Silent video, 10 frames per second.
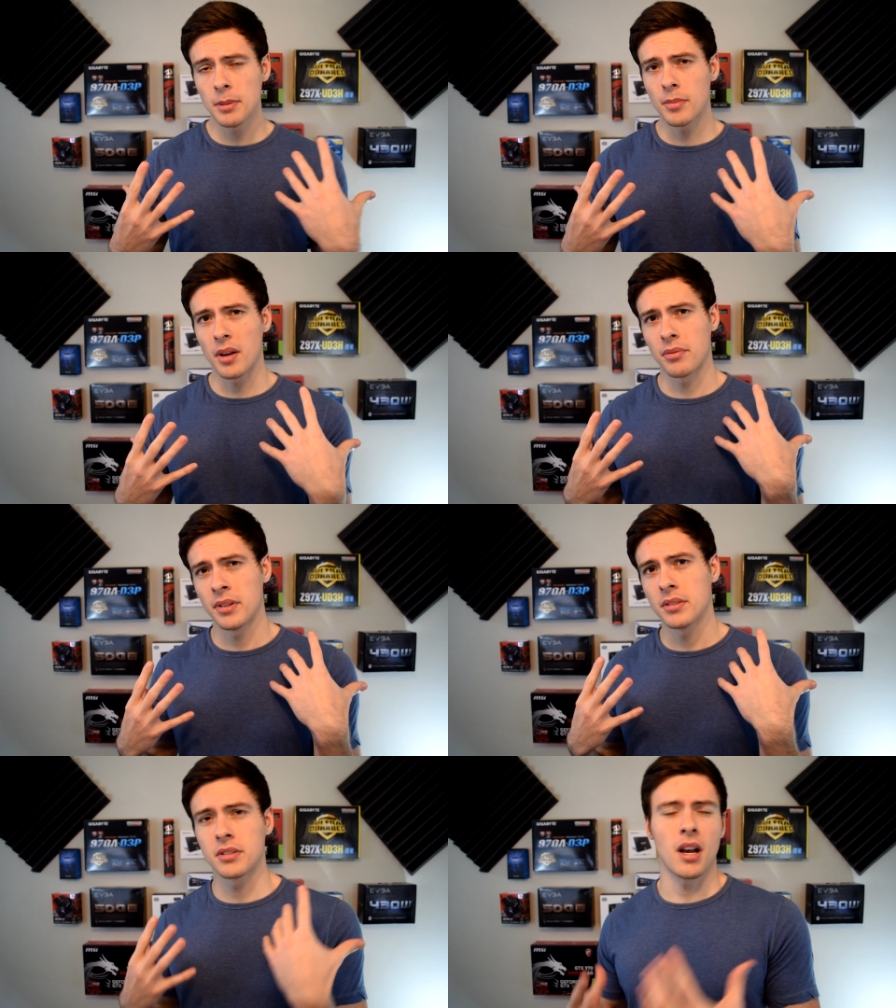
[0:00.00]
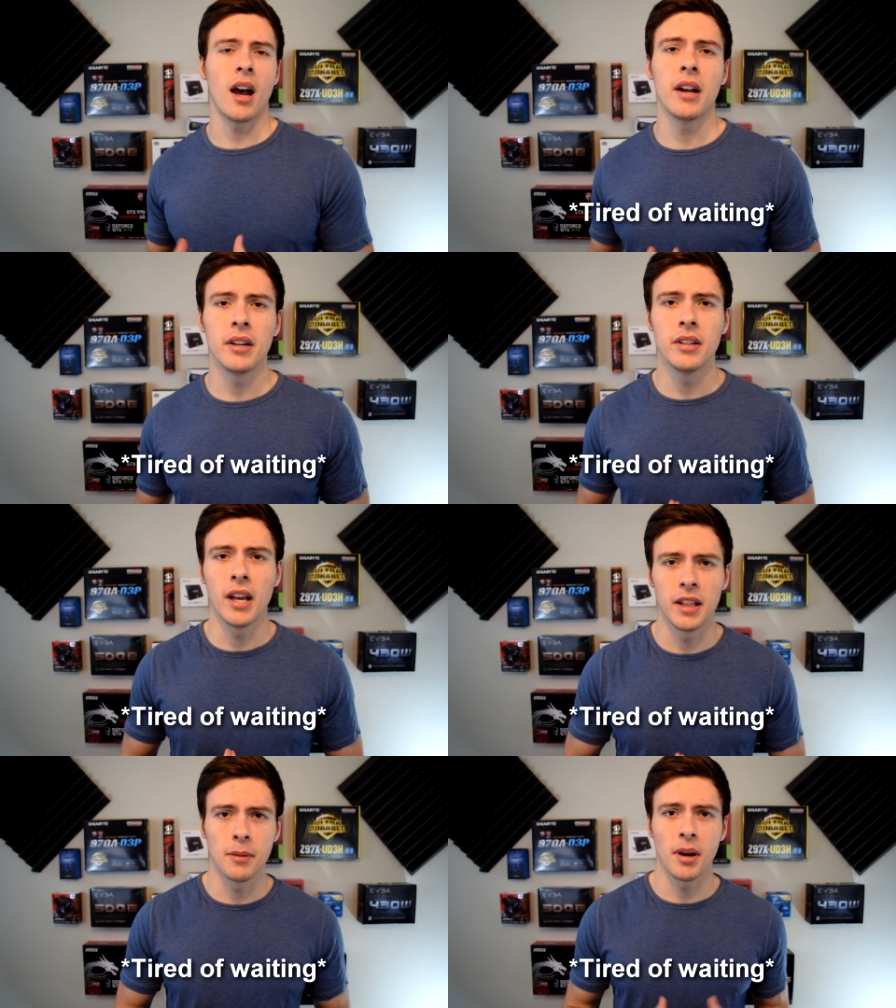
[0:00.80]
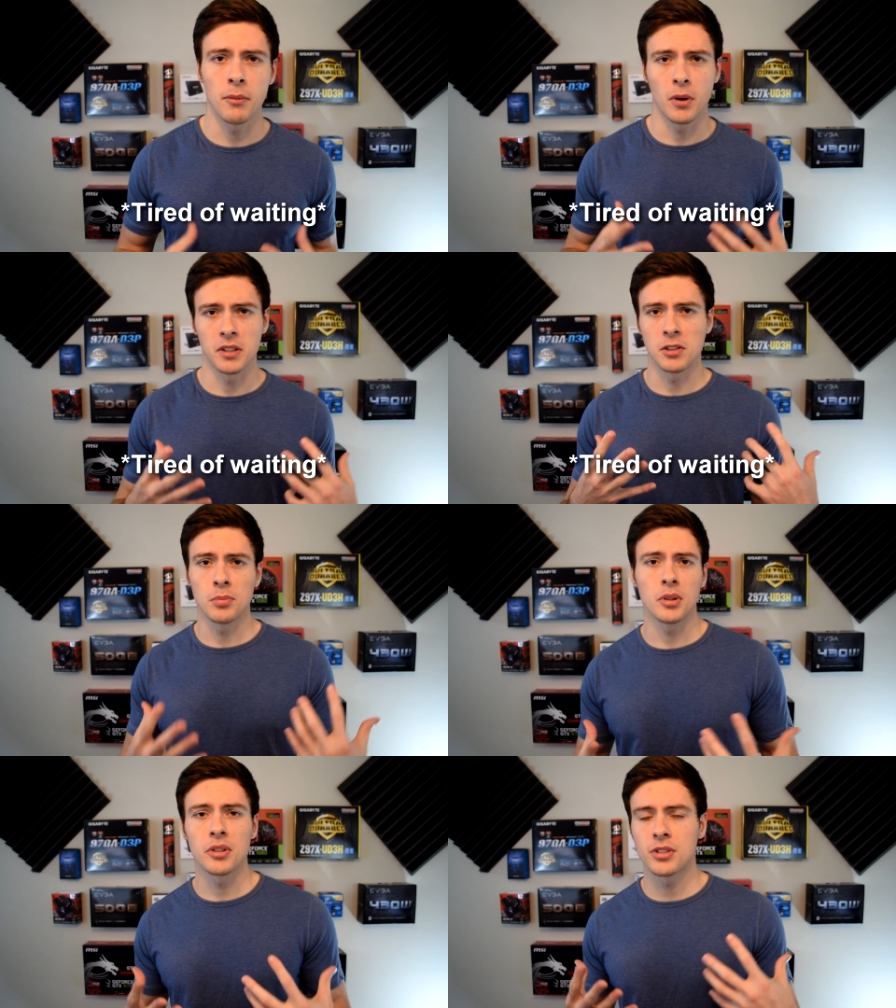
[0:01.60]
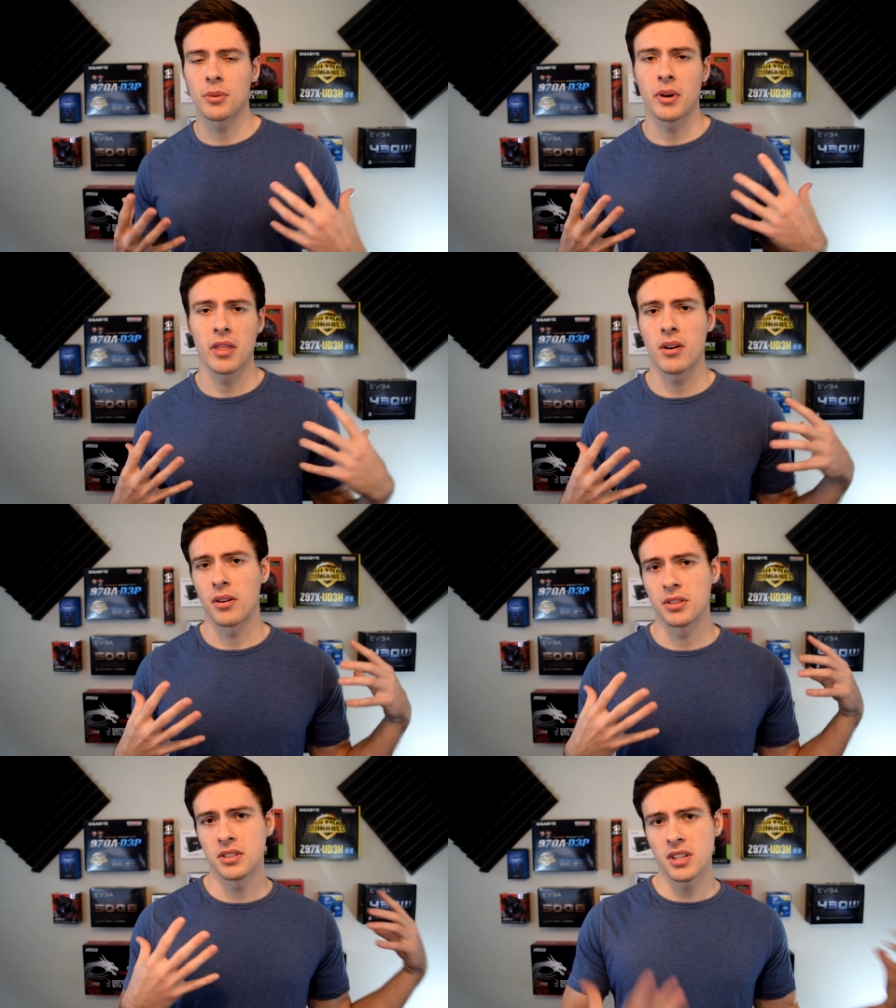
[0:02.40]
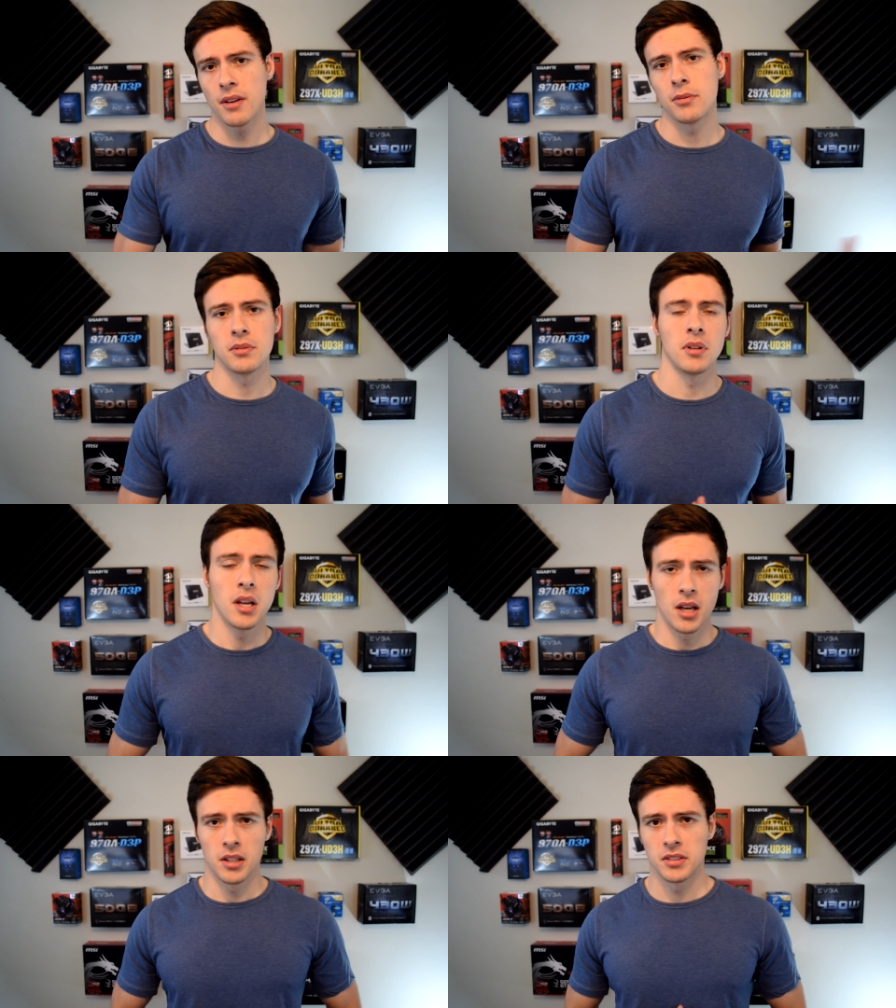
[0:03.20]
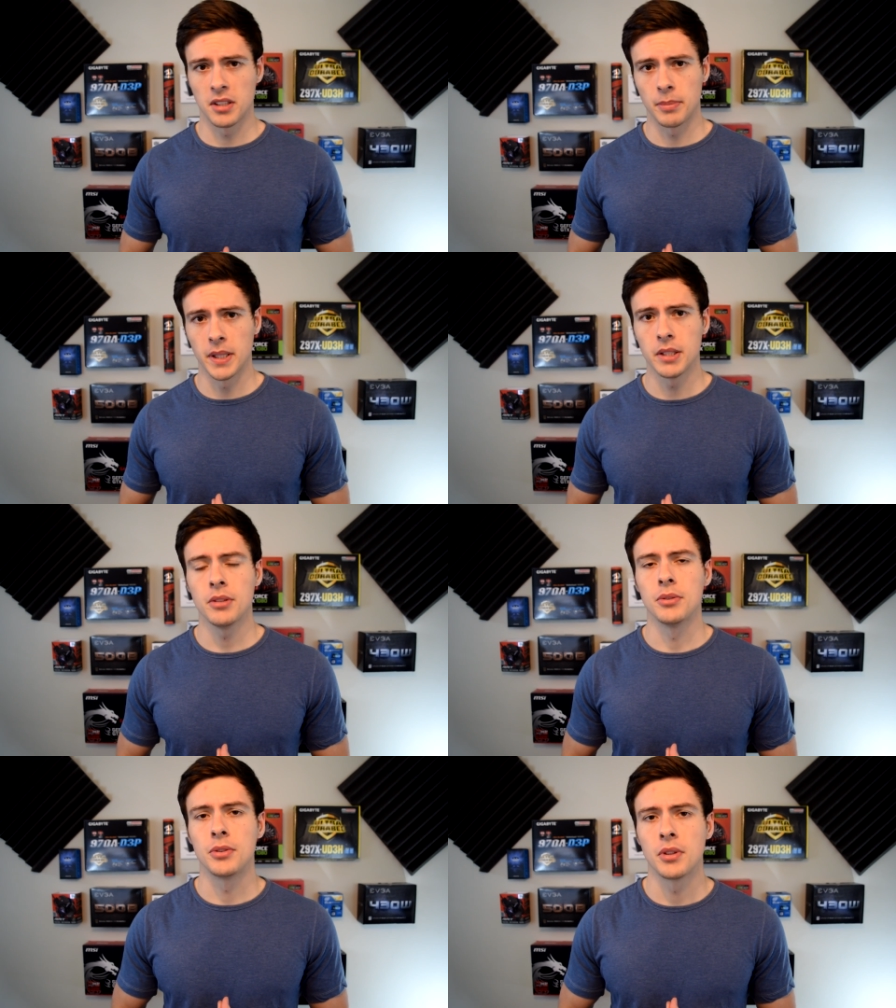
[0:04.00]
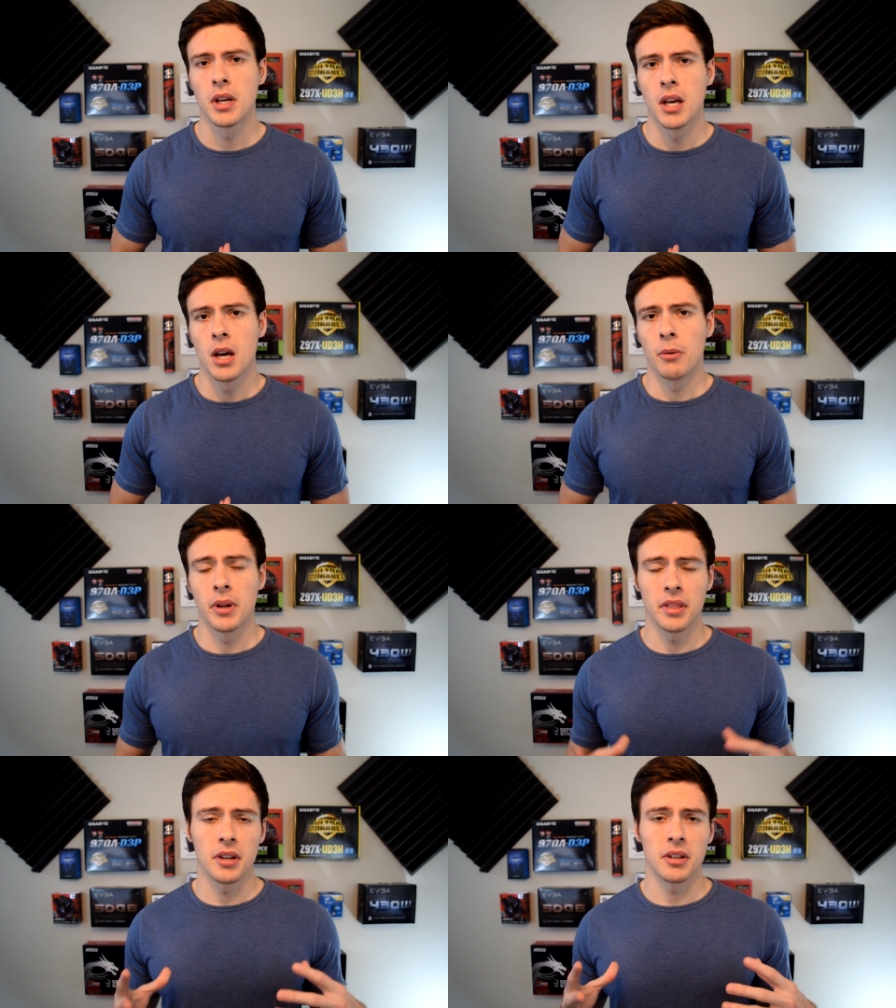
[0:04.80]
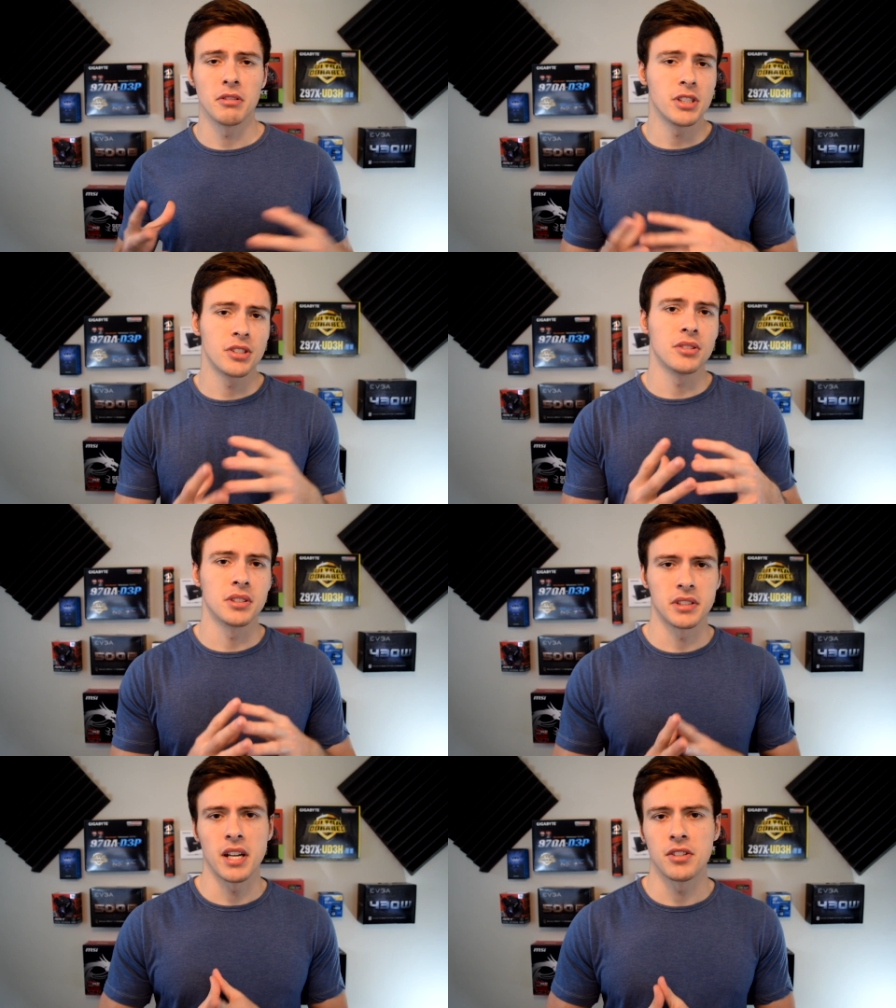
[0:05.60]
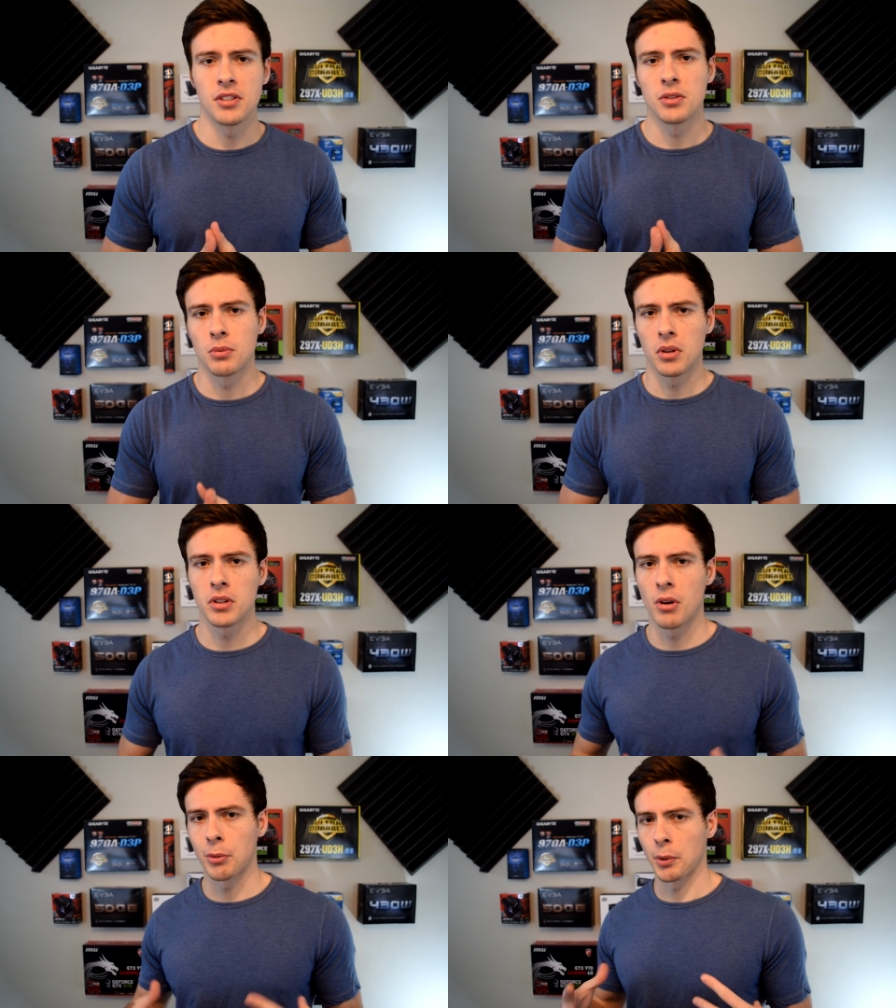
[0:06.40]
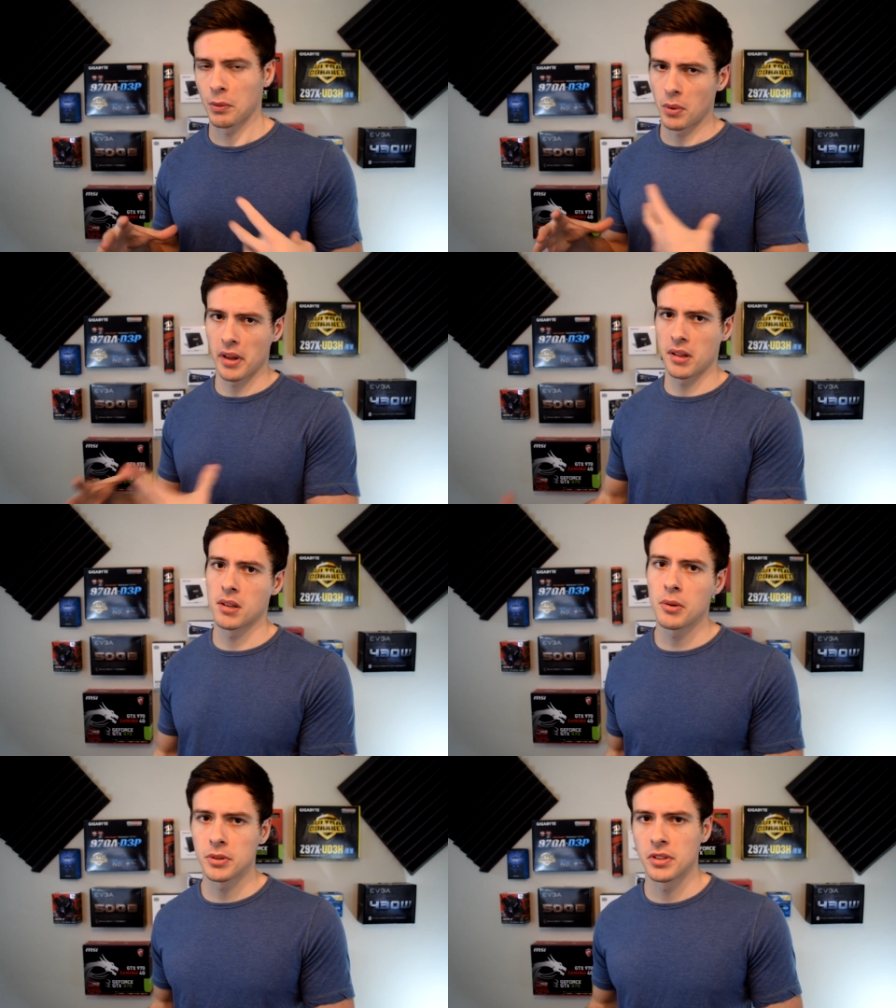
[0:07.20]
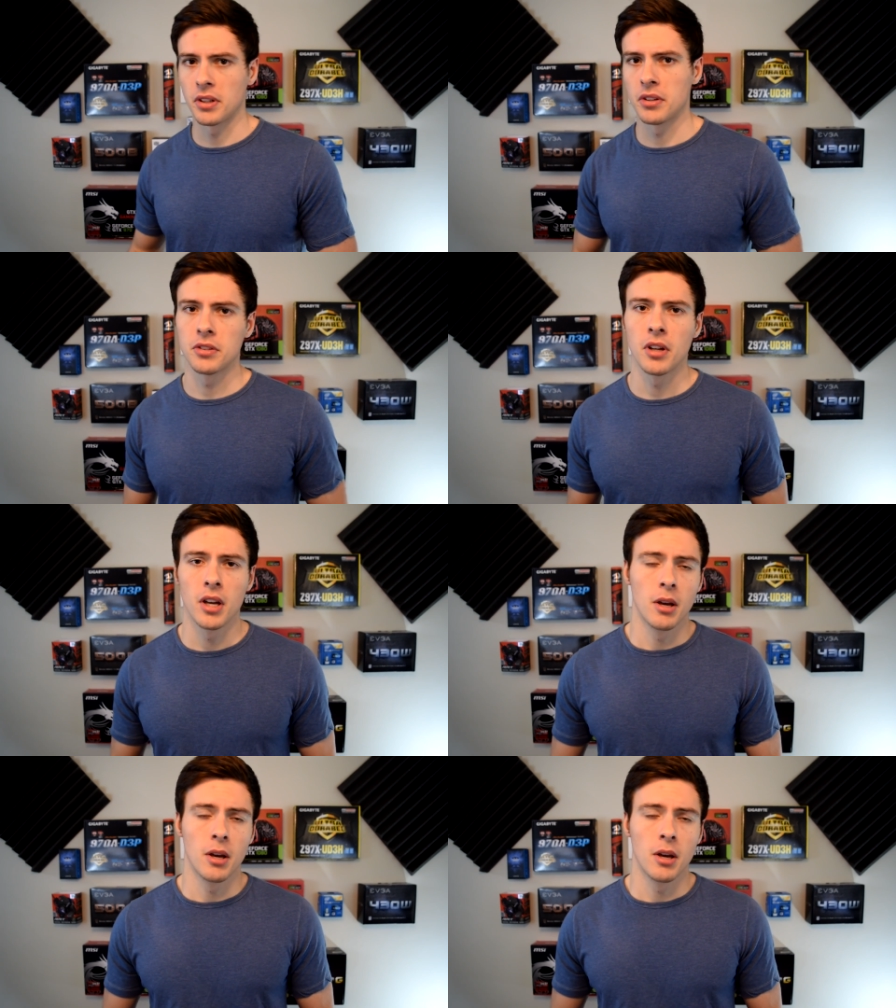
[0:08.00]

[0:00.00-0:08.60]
people might feel tired and they might want to splurge on one of the R7 CPUs when their original intentions were going with one of the lower tiers